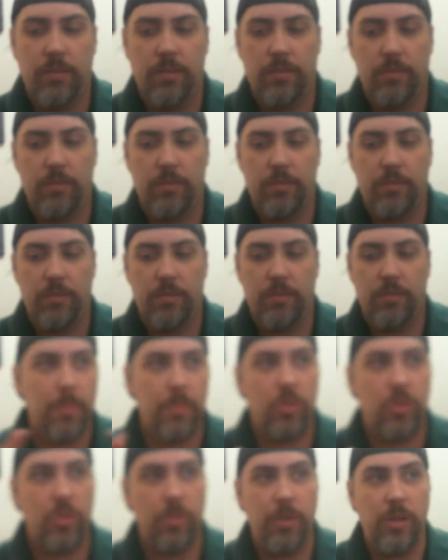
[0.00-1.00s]
So I'm
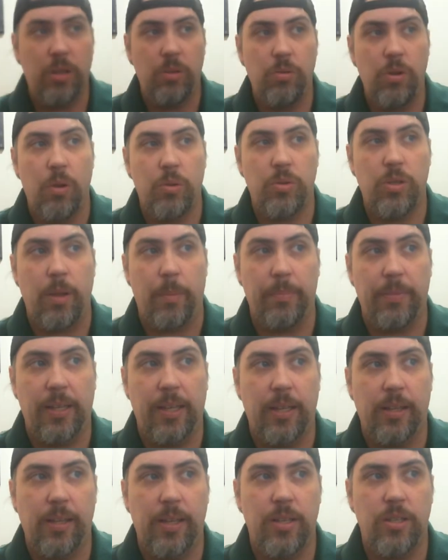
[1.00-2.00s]
assuming you know something
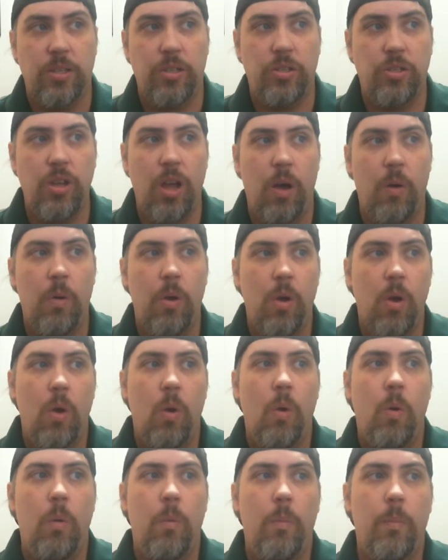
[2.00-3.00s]
at least. So
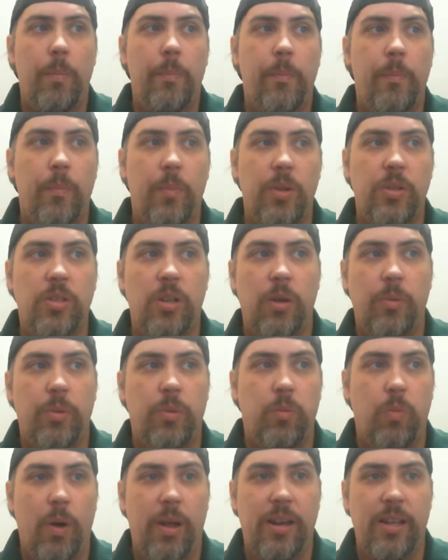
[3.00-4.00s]
let's start
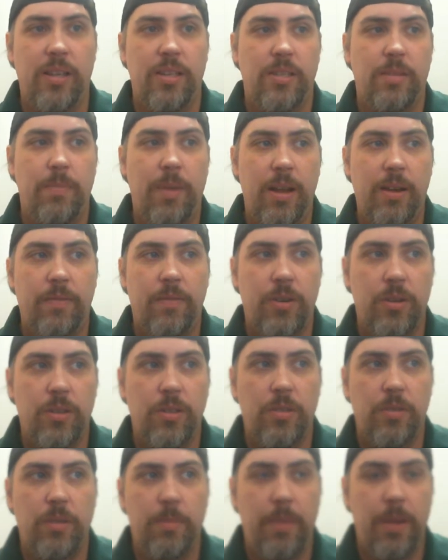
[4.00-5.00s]
with what is the
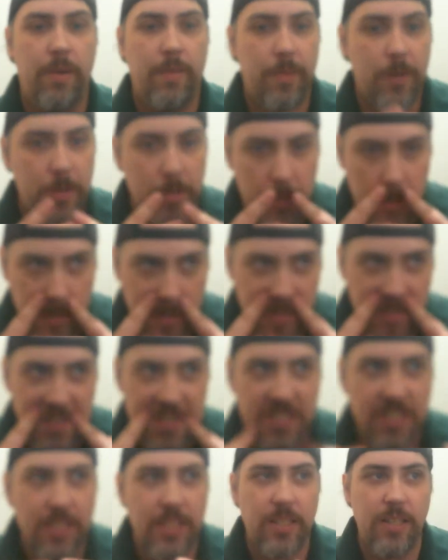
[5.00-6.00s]
Metaverse. The Metaverse
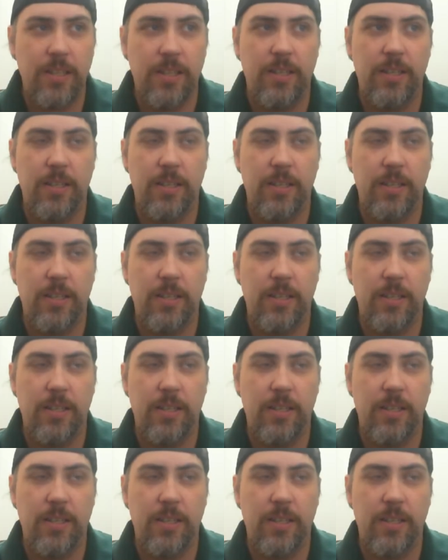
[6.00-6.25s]
is,